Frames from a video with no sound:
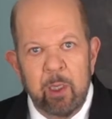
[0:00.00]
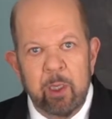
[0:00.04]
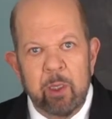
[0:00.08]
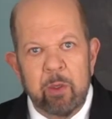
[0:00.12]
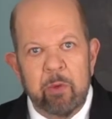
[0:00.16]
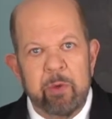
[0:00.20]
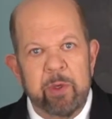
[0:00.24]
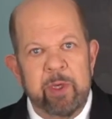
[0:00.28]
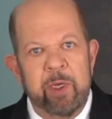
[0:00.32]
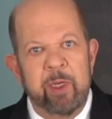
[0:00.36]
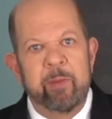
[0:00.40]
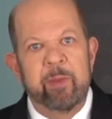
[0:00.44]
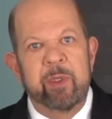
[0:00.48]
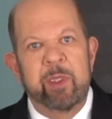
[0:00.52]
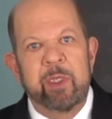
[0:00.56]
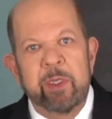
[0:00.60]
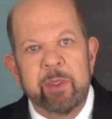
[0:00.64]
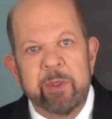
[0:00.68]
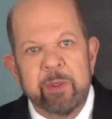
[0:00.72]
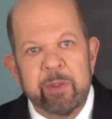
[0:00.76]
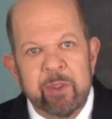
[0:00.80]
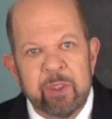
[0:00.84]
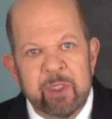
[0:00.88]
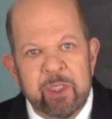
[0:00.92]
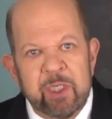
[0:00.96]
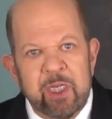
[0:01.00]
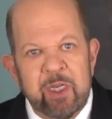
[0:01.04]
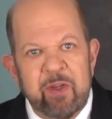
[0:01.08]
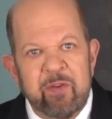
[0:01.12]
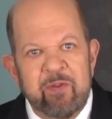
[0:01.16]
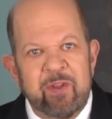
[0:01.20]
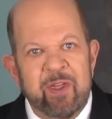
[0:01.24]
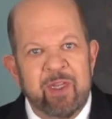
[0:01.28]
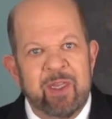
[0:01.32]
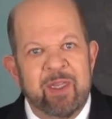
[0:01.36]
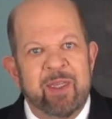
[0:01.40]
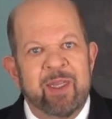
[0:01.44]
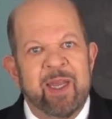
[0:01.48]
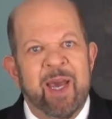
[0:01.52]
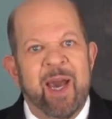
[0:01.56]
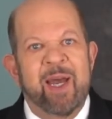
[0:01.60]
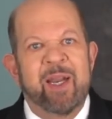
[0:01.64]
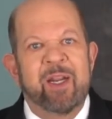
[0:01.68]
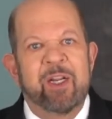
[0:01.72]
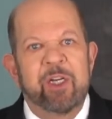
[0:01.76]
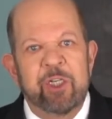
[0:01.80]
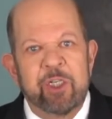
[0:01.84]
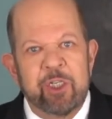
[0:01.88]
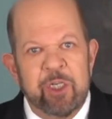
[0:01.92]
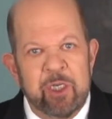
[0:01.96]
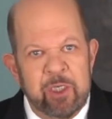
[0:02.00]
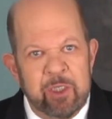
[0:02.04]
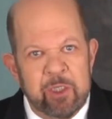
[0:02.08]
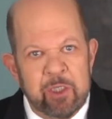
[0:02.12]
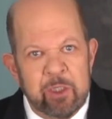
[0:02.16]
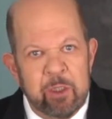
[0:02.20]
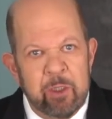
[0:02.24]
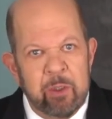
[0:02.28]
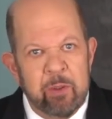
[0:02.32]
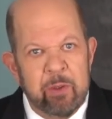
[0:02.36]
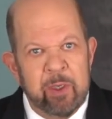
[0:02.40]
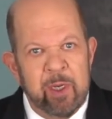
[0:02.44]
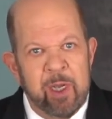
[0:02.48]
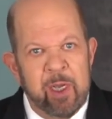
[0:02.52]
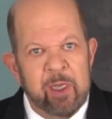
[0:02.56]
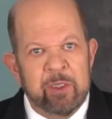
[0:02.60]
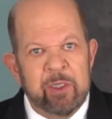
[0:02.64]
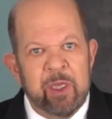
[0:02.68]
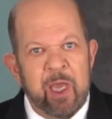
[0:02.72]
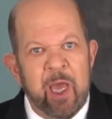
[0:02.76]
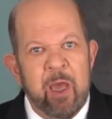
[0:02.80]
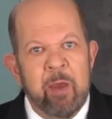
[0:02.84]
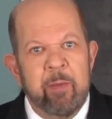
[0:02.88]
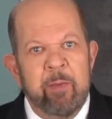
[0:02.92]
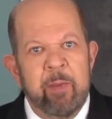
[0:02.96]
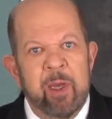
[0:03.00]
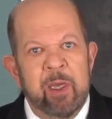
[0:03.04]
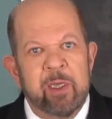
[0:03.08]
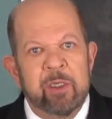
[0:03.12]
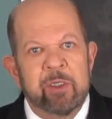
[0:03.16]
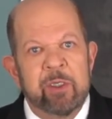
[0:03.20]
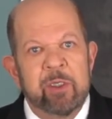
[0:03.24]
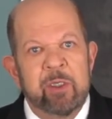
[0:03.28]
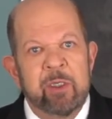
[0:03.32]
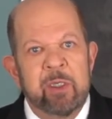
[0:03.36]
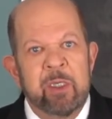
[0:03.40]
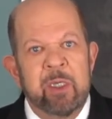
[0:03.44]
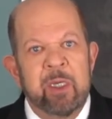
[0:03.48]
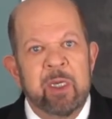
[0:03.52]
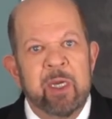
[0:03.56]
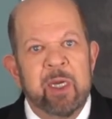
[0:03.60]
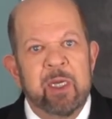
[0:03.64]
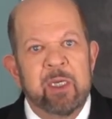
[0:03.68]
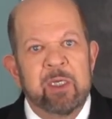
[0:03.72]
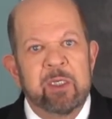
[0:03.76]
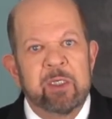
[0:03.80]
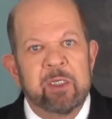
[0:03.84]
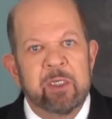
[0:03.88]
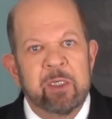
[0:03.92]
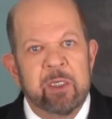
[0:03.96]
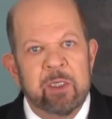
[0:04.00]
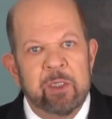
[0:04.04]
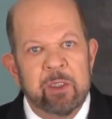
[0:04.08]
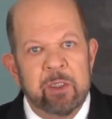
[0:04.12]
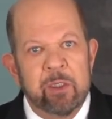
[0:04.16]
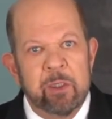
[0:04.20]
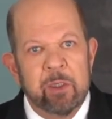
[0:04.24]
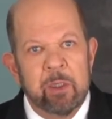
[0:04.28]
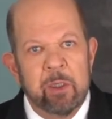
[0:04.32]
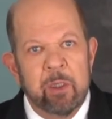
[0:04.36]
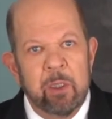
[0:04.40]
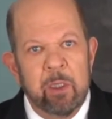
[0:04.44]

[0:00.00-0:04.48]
creating material safety data sheets known as MSDSs.